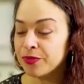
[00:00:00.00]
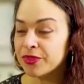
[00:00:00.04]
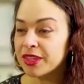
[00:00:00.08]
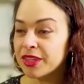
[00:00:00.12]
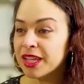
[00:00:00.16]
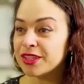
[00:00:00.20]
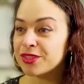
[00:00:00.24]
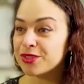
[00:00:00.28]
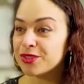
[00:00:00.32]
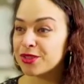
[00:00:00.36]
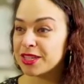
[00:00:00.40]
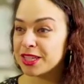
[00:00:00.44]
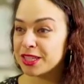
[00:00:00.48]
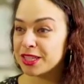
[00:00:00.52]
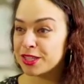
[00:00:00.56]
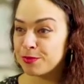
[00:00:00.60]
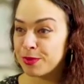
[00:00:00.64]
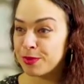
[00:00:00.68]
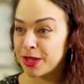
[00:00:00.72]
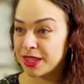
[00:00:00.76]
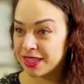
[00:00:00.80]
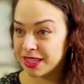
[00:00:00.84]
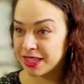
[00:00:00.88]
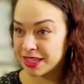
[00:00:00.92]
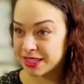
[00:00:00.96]
And so they
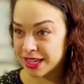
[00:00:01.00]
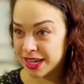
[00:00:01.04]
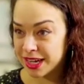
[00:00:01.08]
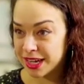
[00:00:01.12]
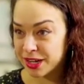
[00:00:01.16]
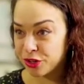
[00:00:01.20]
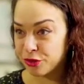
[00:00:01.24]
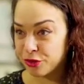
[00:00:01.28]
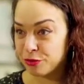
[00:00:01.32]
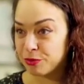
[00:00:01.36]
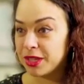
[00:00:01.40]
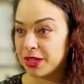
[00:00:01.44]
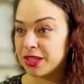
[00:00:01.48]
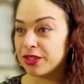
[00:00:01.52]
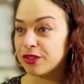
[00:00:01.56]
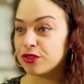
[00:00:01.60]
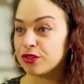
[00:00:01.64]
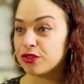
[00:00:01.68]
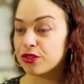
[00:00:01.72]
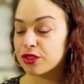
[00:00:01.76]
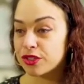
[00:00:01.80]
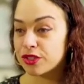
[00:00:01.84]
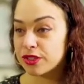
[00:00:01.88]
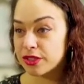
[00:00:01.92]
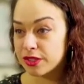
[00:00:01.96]
spend the entire meal
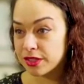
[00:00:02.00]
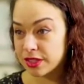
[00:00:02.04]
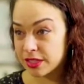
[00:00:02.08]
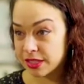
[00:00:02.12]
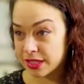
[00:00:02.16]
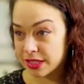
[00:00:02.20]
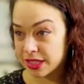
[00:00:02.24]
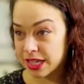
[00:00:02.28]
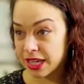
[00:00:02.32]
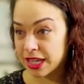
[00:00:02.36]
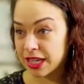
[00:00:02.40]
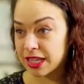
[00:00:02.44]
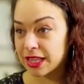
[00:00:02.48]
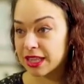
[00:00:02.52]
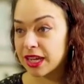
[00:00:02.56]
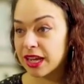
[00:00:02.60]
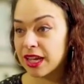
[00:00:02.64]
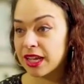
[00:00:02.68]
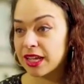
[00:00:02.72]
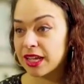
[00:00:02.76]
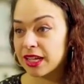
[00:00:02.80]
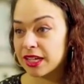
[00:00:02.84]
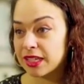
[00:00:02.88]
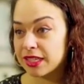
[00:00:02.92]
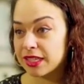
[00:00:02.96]
just sustaining that
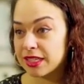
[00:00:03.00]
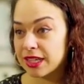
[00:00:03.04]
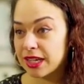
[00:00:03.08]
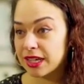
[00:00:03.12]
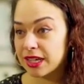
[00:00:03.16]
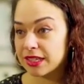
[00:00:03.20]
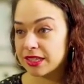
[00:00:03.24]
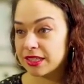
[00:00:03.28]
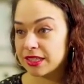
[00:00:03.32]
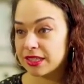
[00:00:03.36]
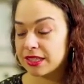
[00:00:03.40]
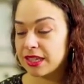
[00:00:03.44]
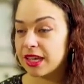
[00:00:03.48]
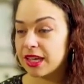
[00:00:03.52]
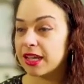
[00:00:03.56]
eye contact.